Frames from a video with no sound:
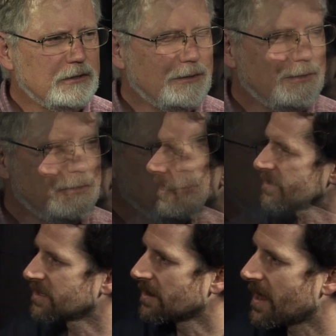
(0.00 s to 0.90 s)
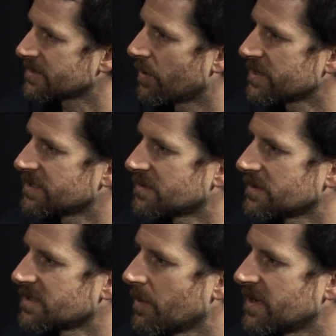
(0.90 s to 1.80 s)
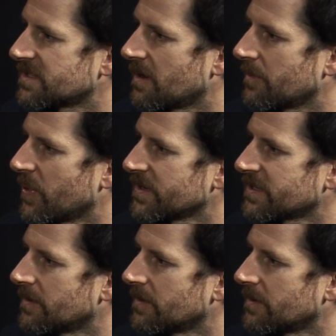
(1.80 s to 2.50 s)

And it's a lot easier to ask questions when somebody's there in person.